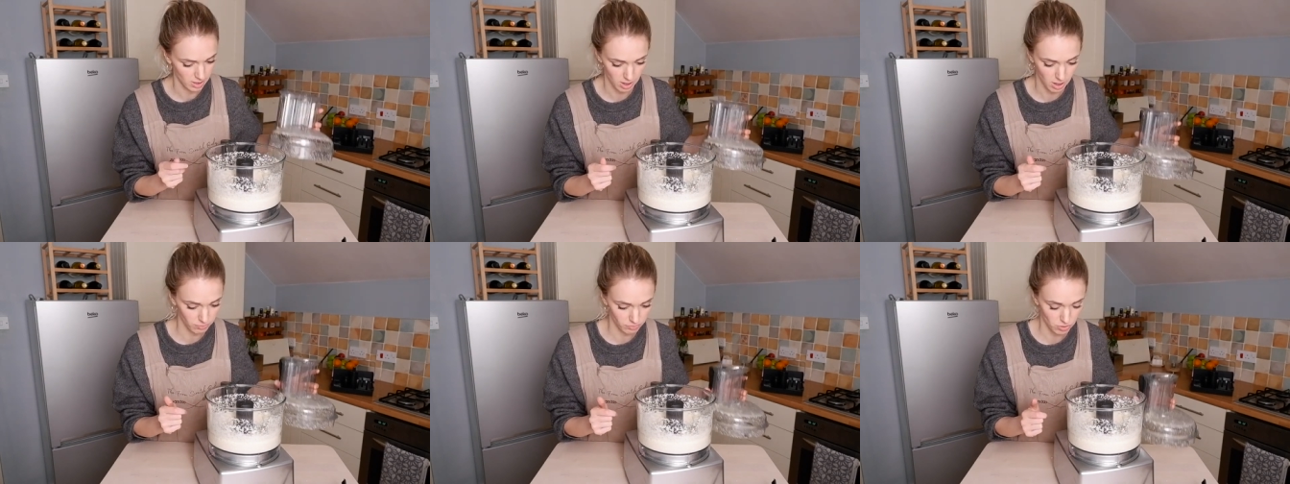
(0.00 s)

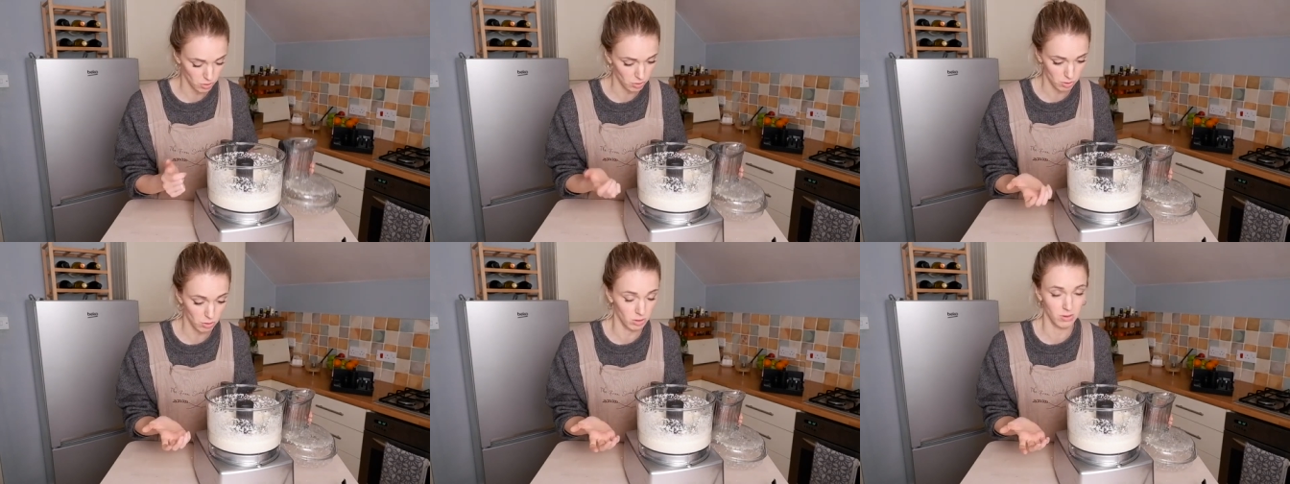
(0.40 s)
I've
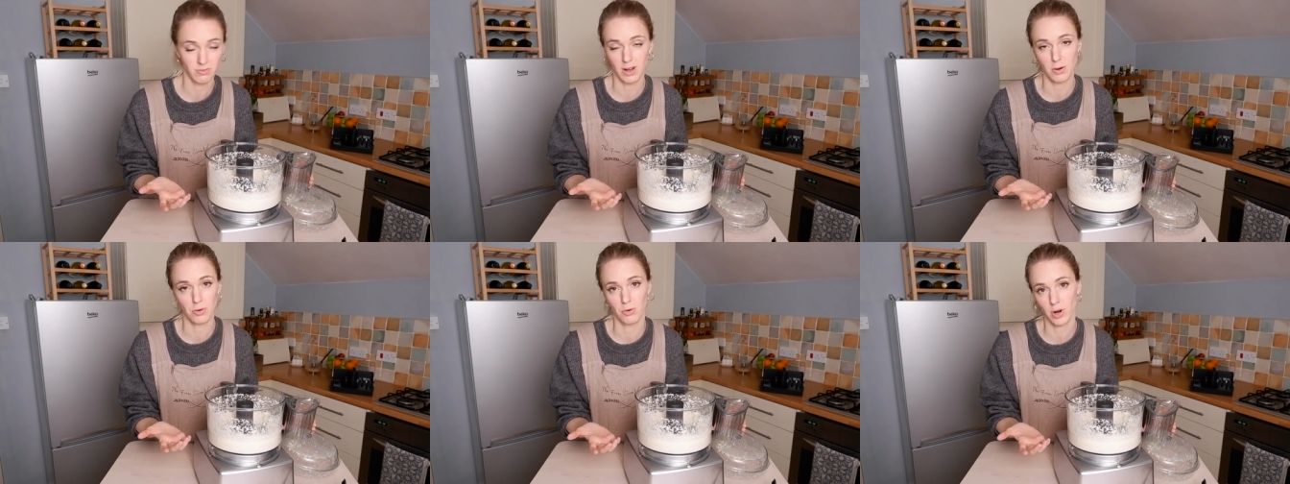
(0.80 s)
got
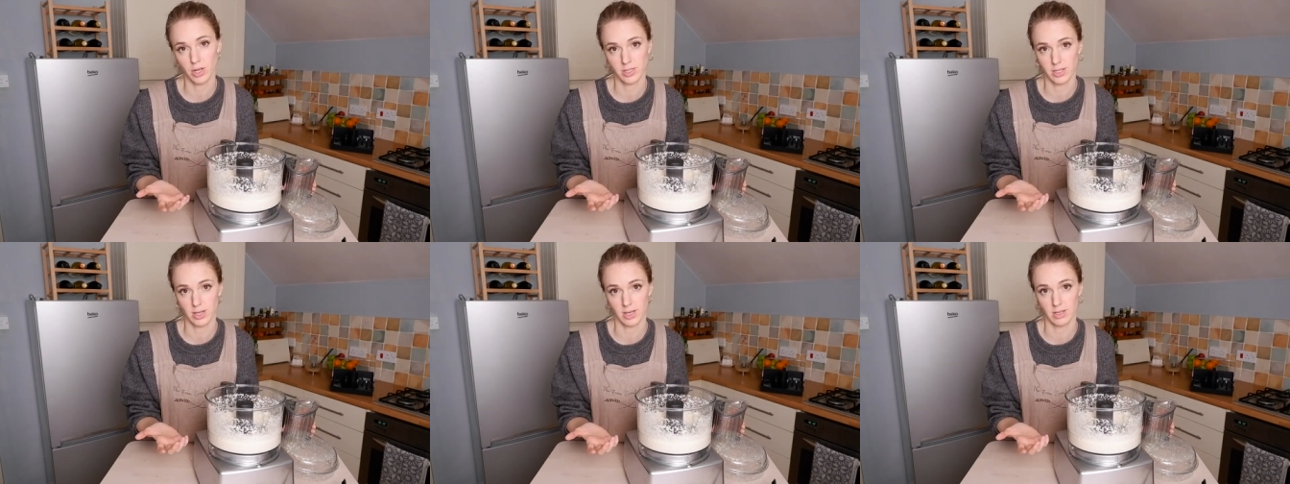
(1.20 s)
cauliflower
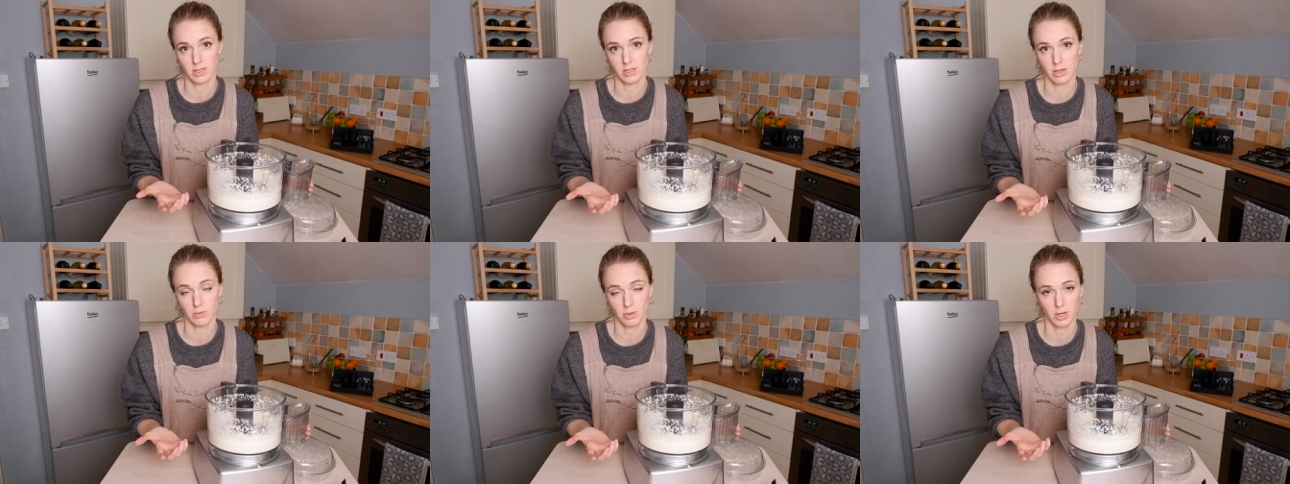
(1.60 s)
rice here,
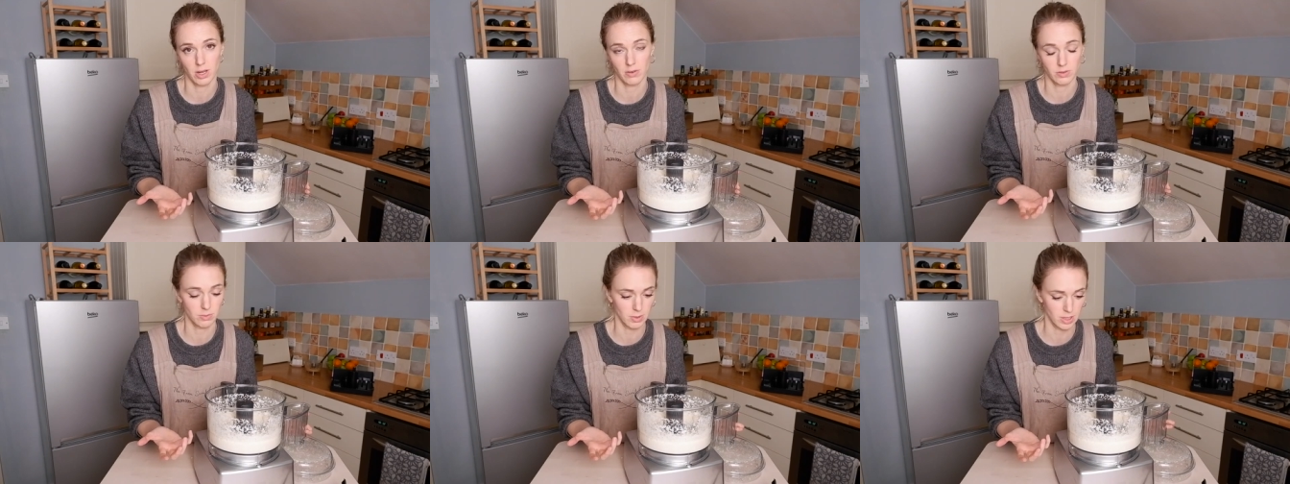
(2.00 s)
so I'm gonna
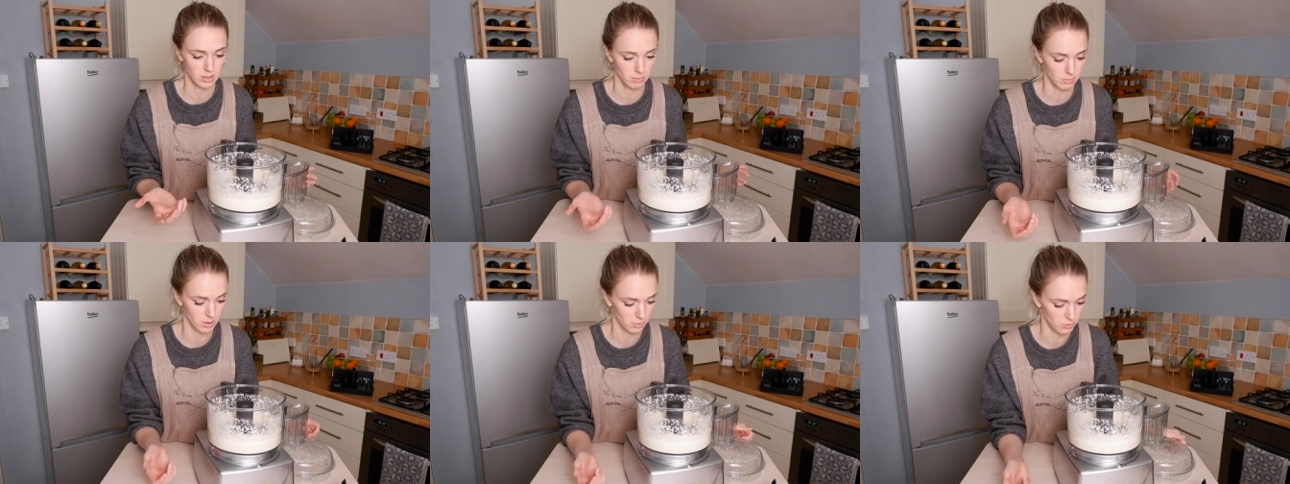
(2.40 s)
have to make
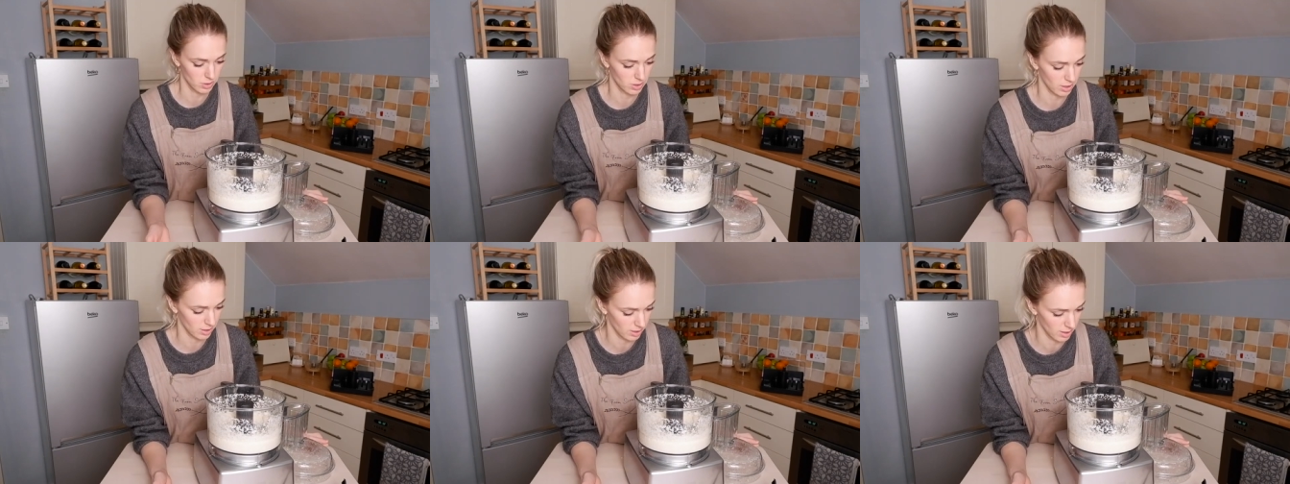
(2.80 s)
something with
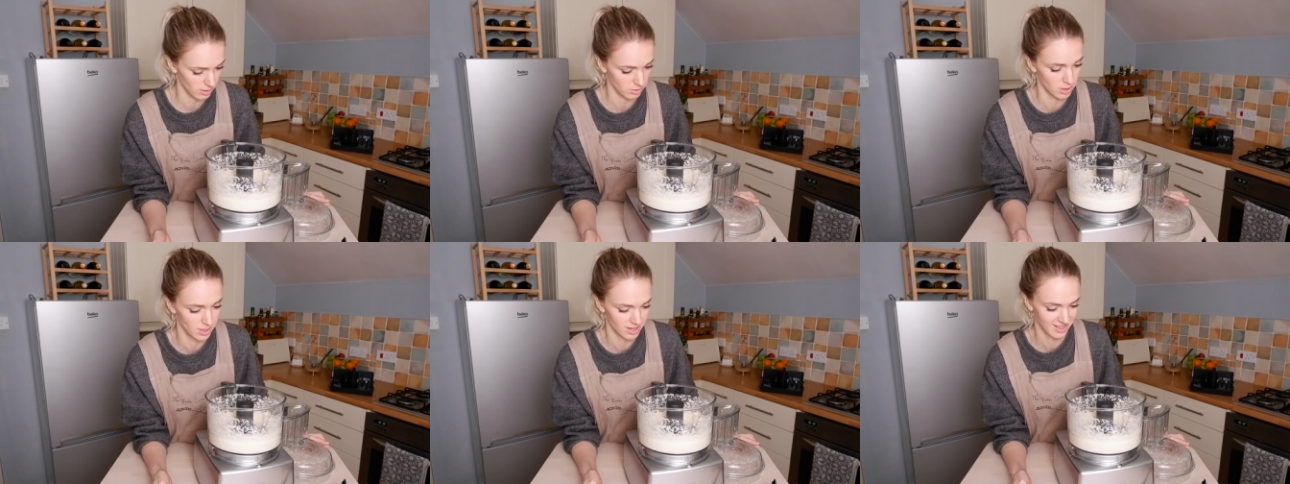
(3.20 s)
that now.